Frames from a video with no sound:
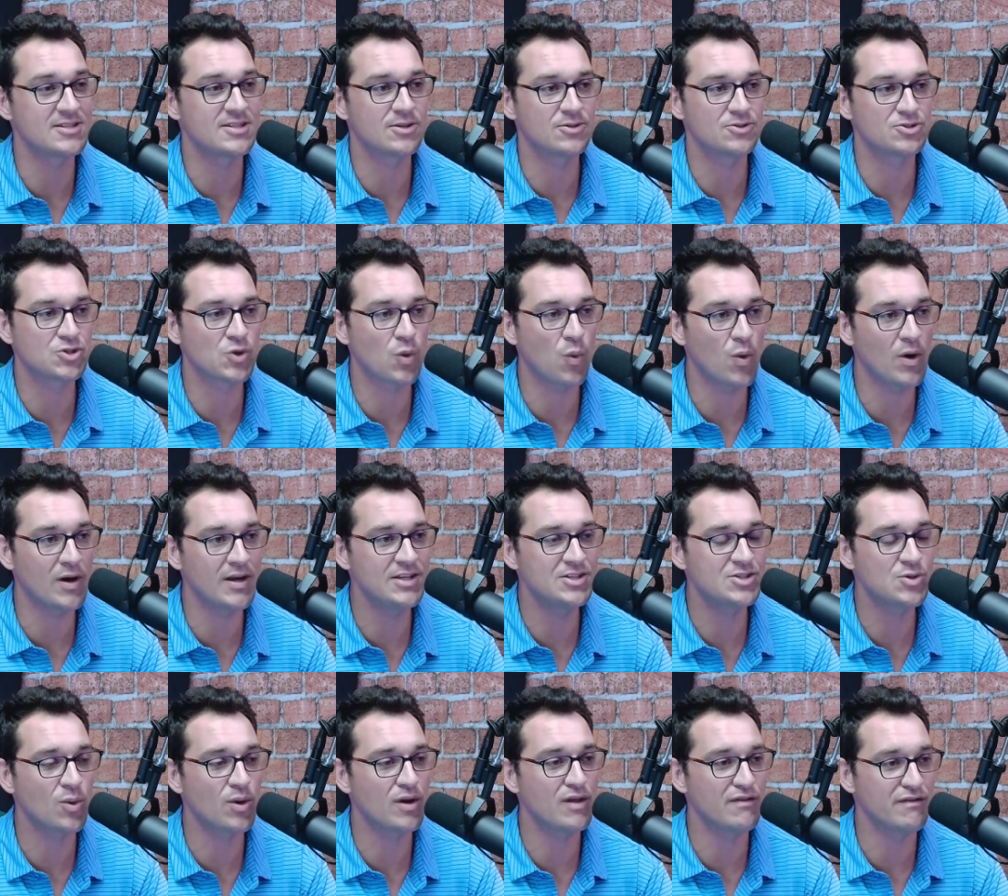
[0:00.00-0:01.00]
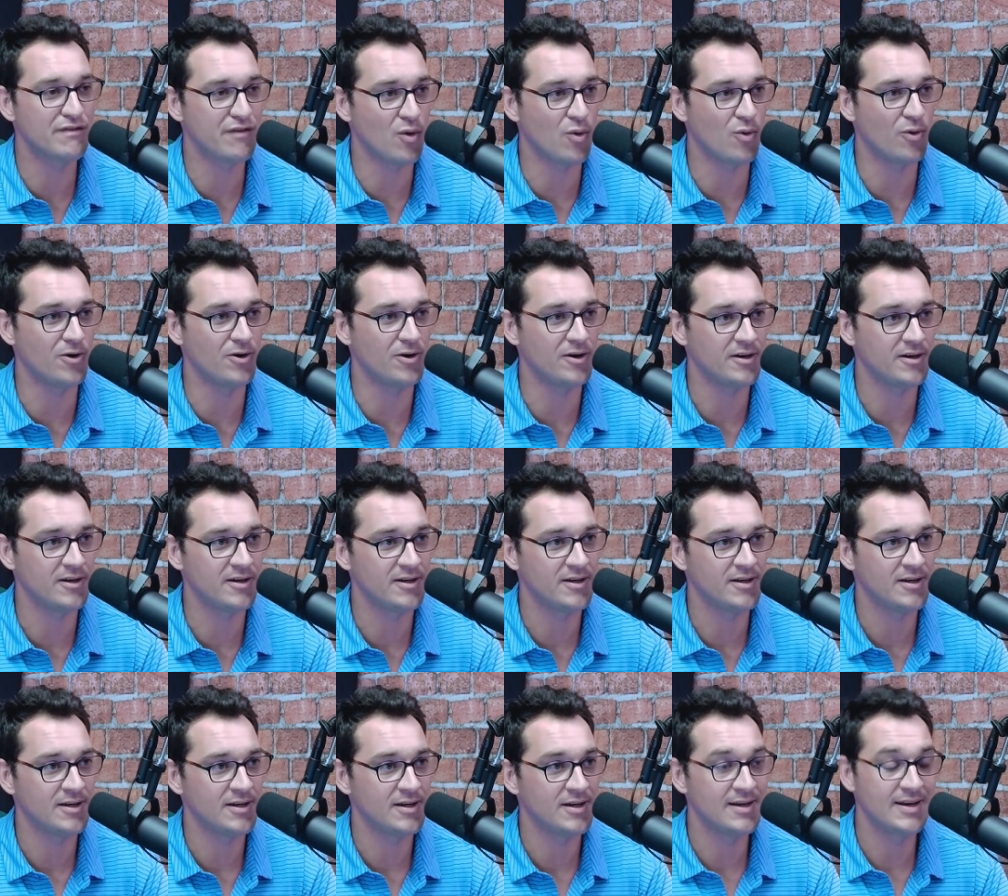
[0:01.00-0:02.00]
until 2024.
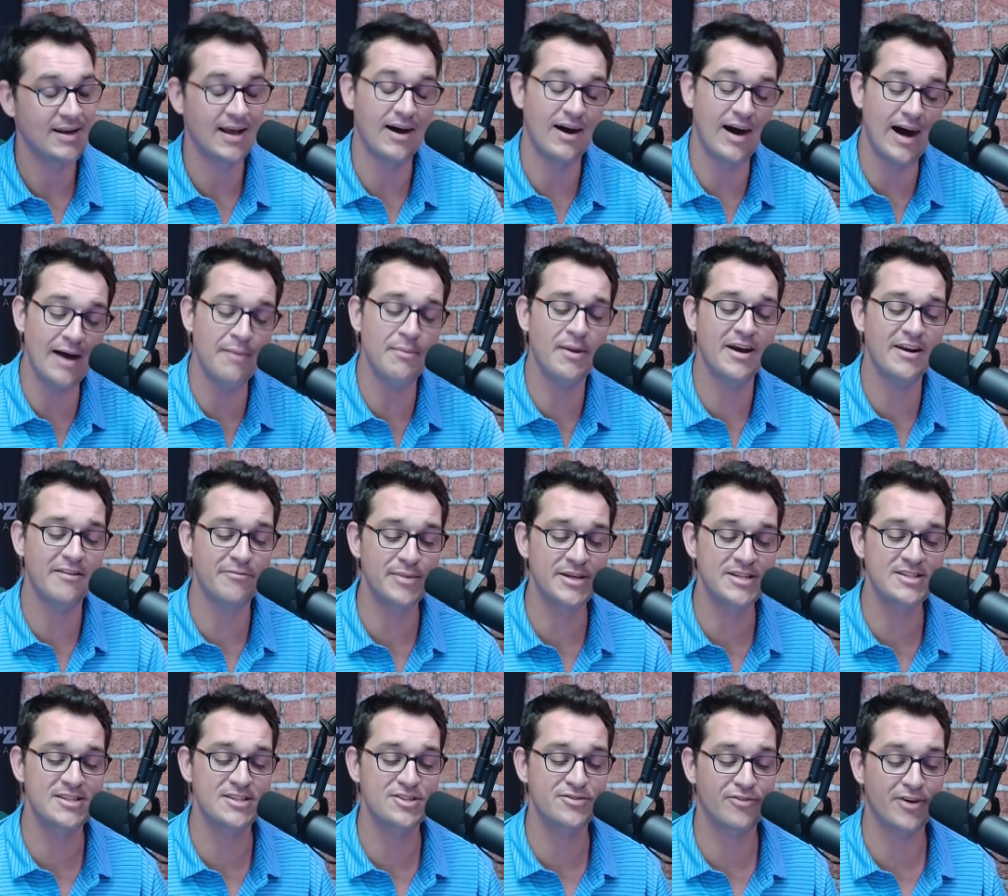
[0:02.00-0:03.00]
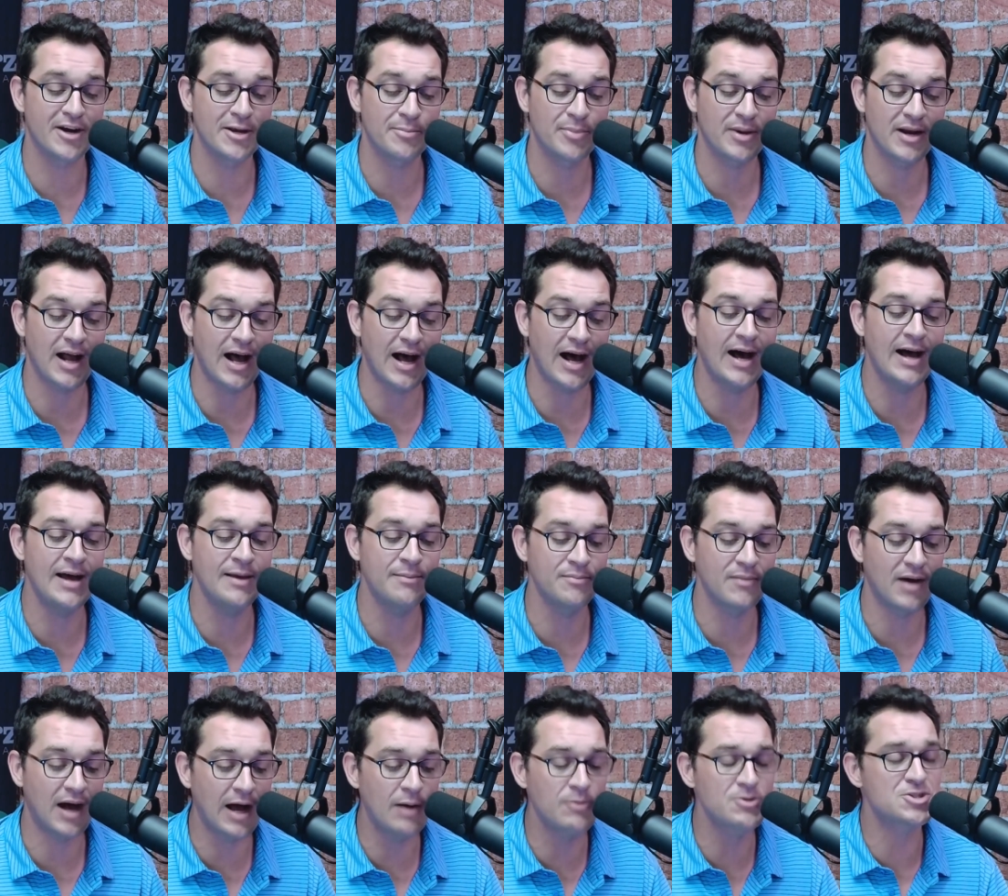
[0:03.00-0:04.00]
Now, I might have missed this, Frank, but
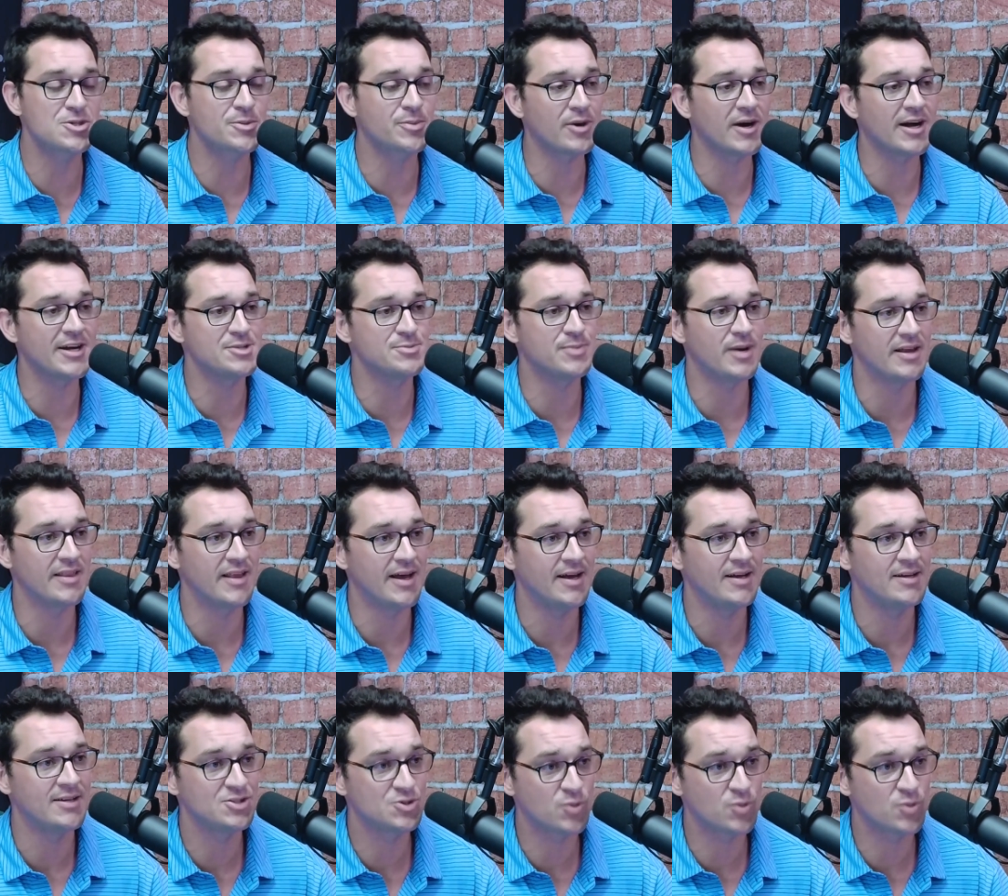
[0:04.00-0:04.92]
I'm I was surprised by that.